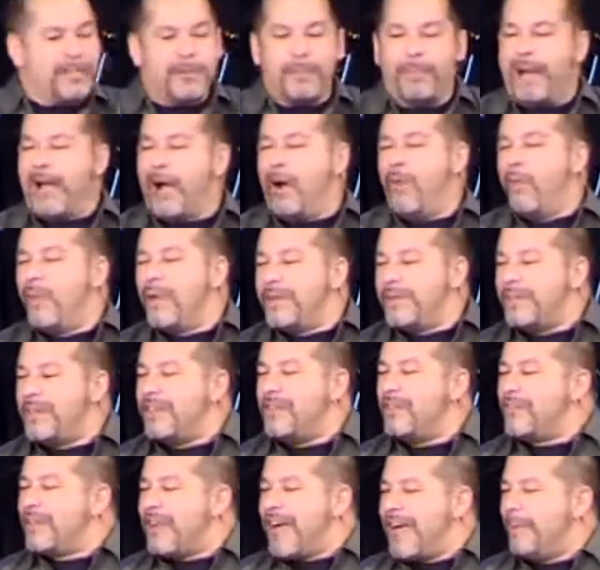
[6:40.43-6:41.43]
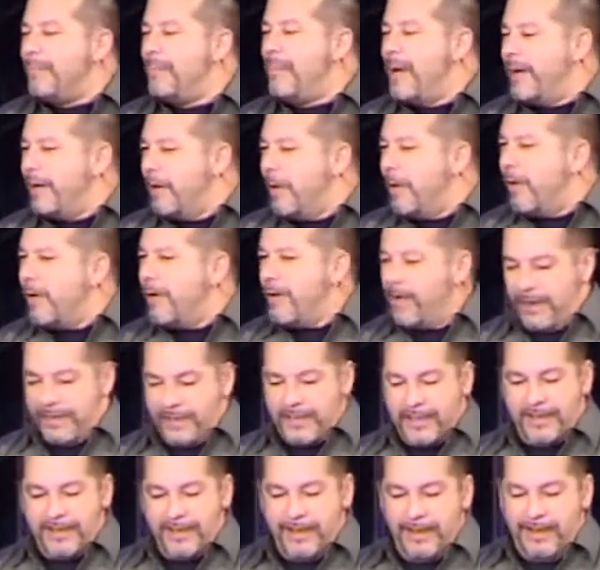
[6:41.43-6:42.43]
is about what's inside my
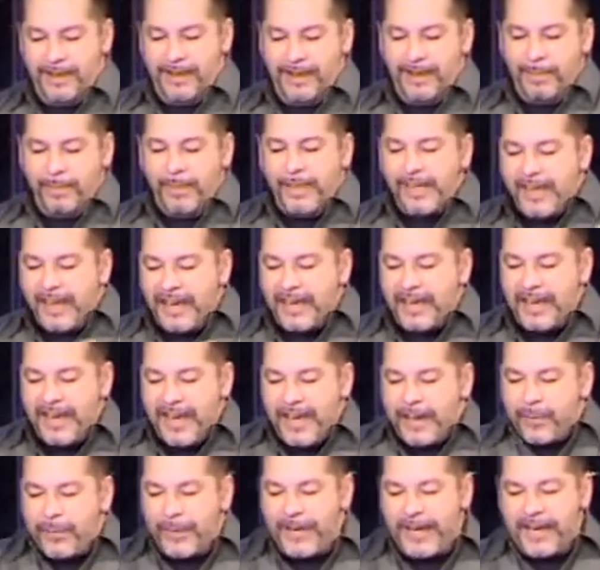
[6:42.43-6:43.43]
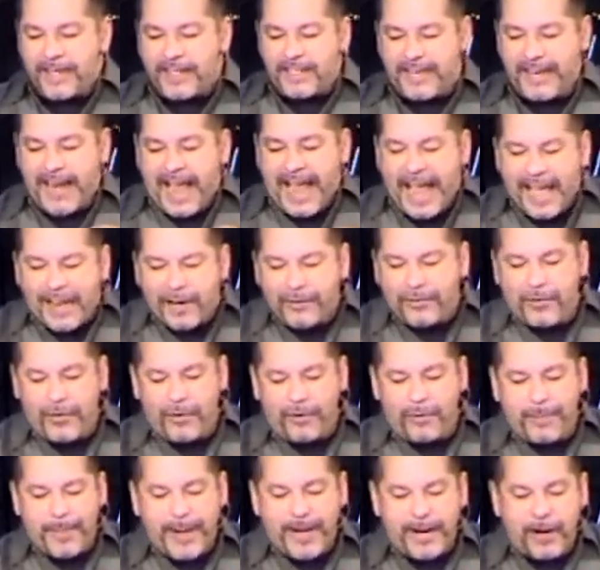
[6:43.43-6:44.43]
heart. I mean, iniquity, it's an
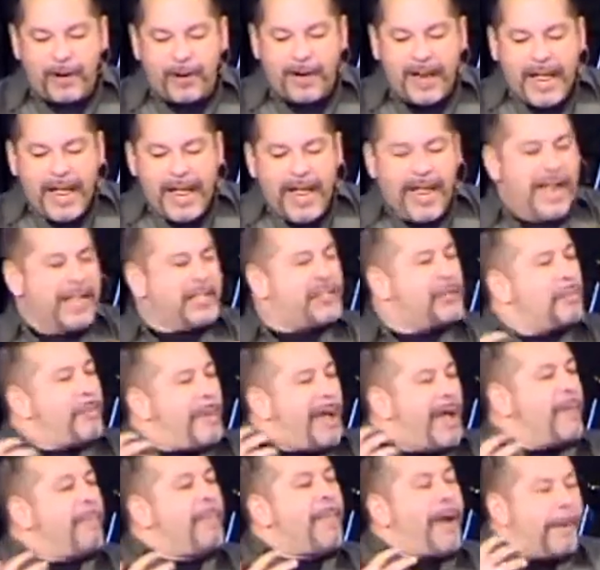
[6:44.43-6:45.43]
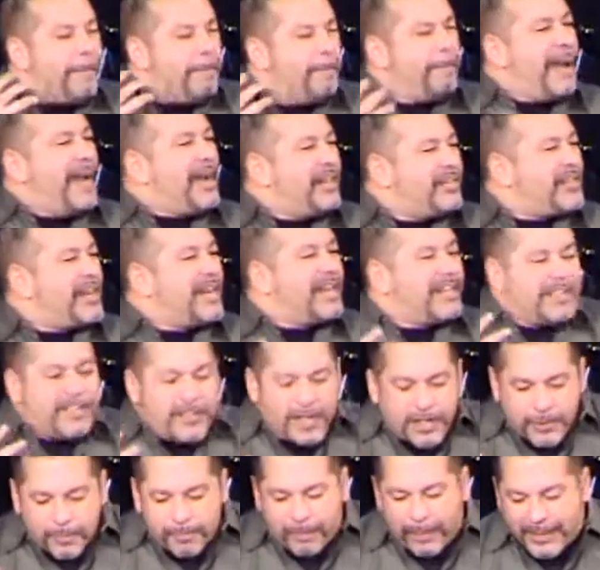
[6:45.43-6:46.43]
attitude of my heart. It's about my basic
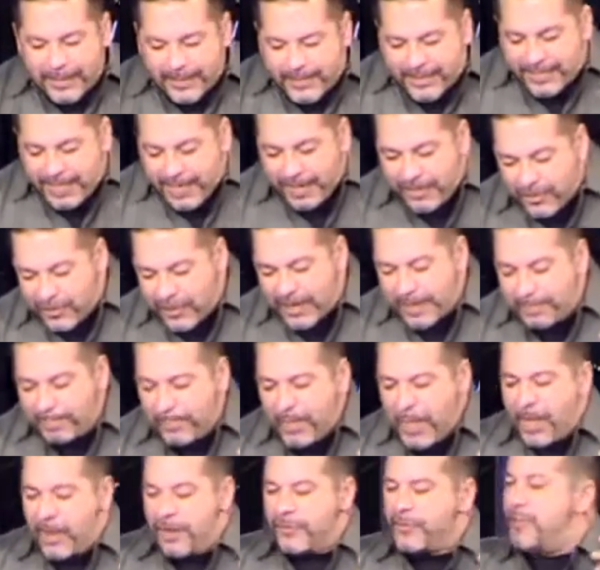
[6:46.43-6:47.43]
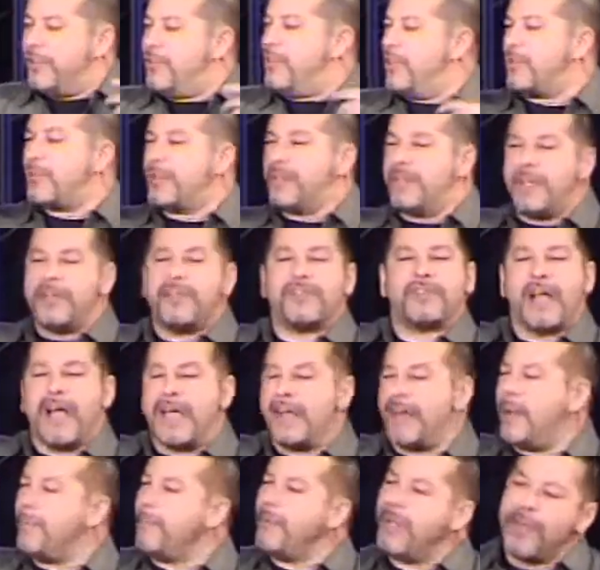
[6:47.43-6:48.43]
disposition to just
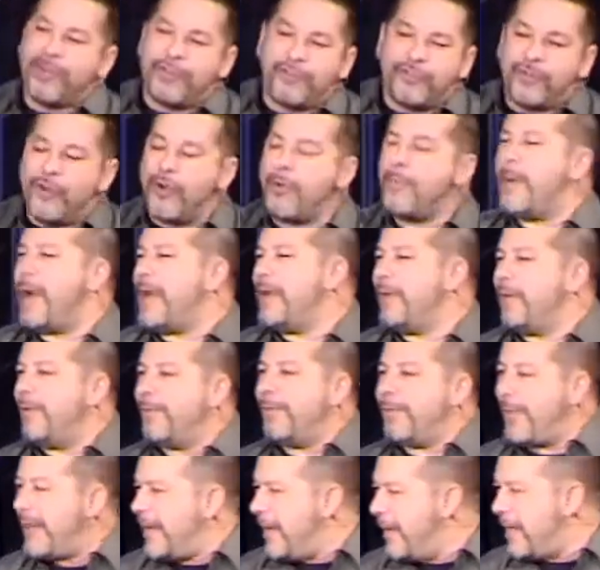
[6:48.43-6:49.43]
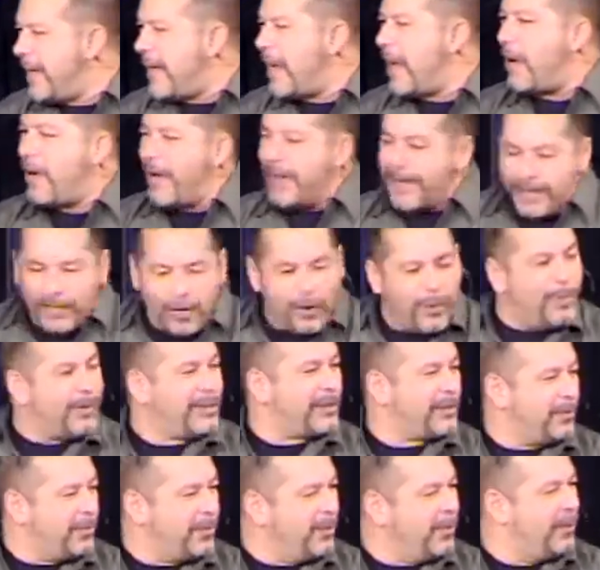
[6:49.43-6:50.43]
decide I'm going to do my own thing anyhow. I know
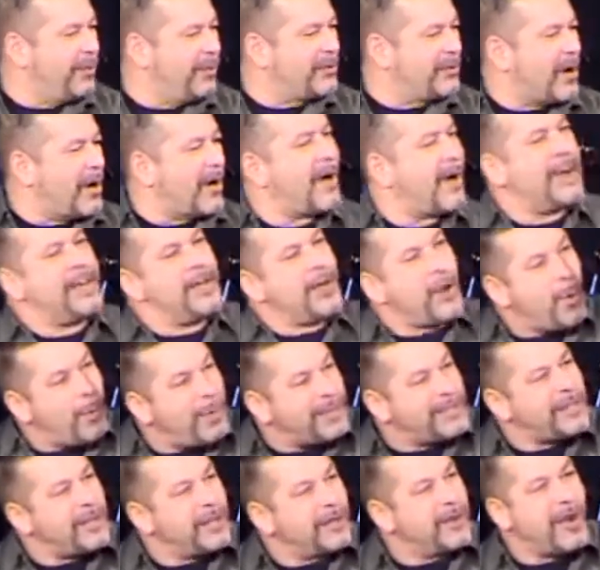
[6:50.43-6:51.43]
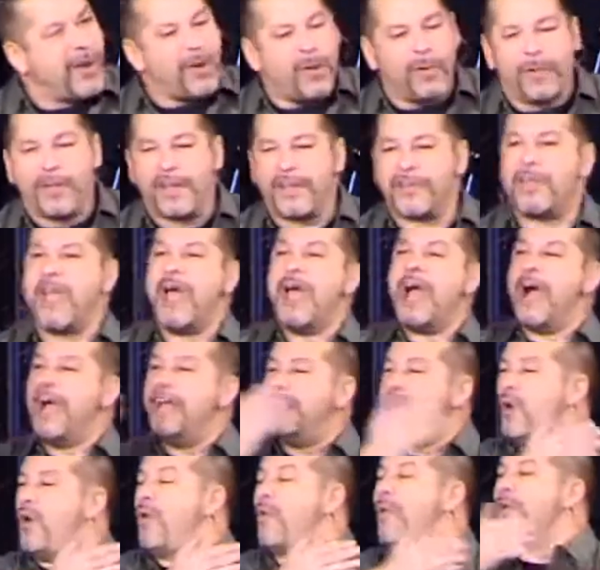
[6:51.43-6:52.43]
what the rules are. I know what the goal is.
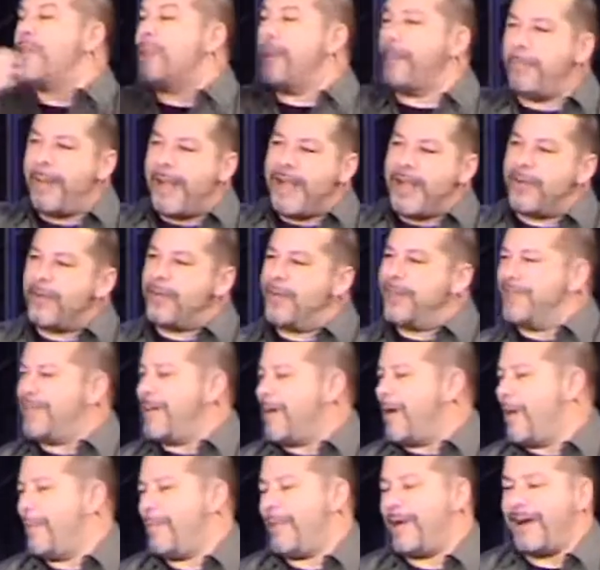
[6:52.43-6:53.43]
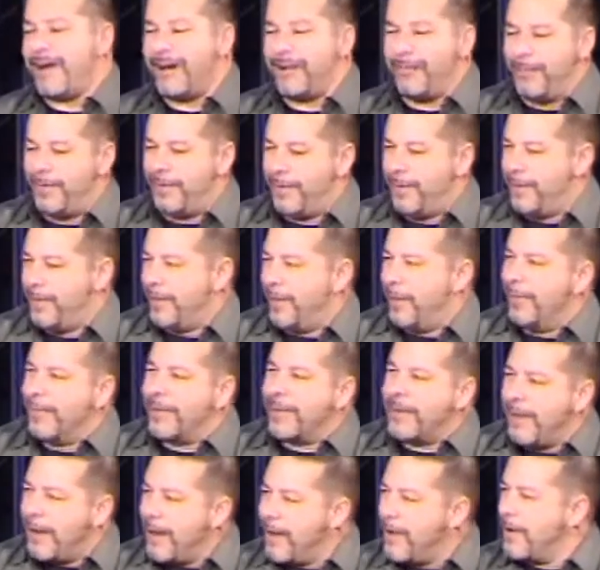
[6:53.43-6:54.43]
I know where the boundaries are, but I really
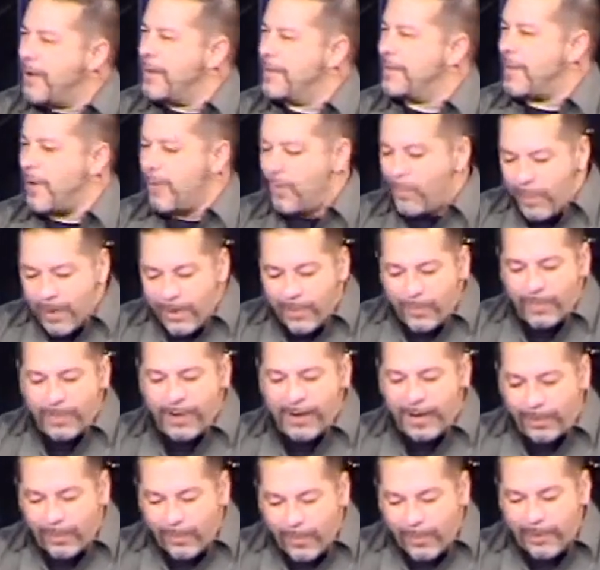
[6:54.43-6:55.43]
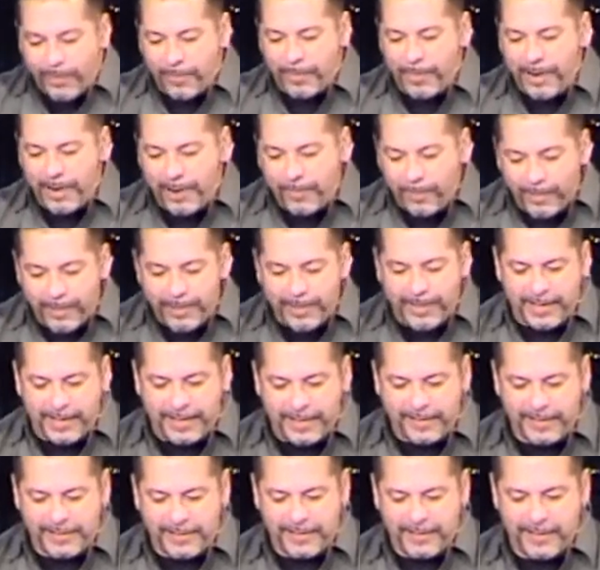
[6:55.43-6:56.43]
don't care because I want what I want, what I
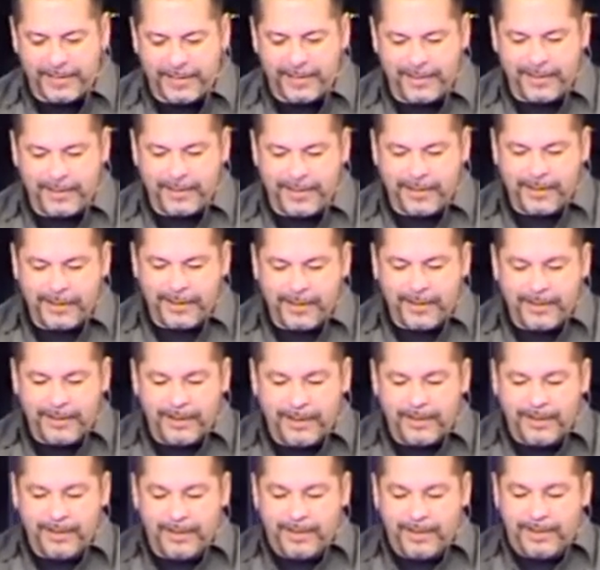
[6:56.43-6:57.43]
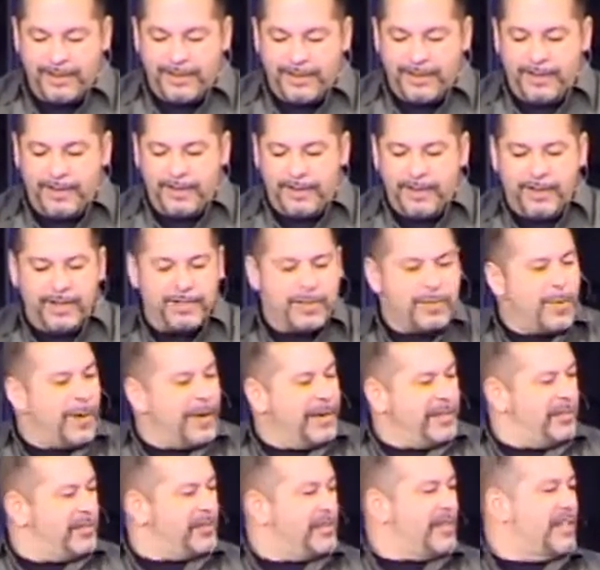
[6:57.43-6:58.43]
want. And so
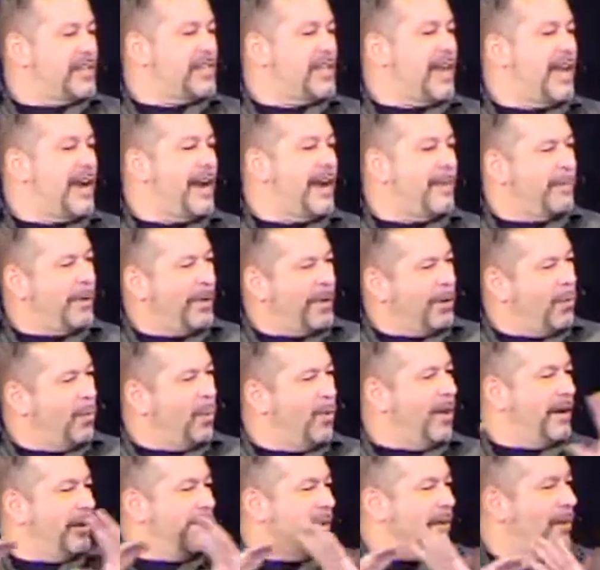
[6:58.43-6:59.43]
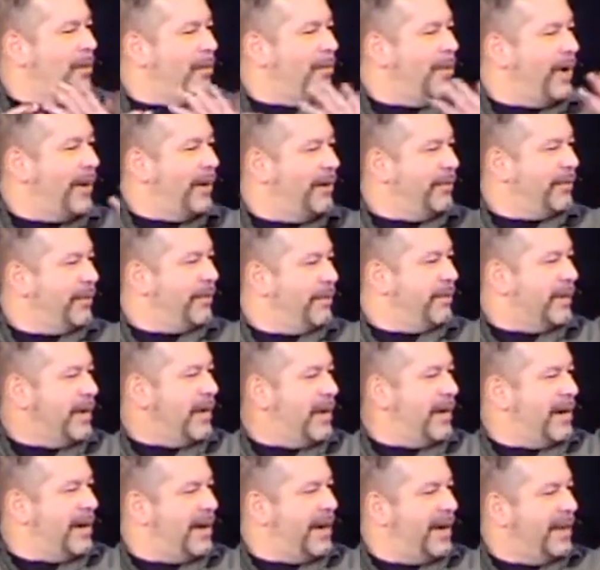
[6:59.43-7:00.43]
I just decide I'm going to wander away from
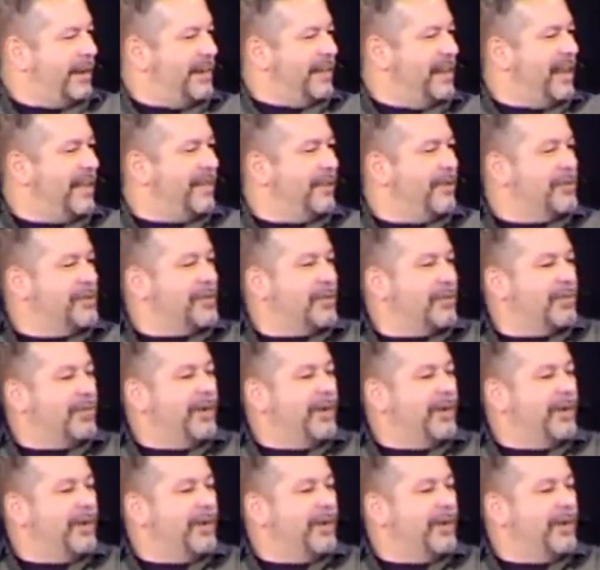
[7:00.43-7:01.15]
God. Now, there's a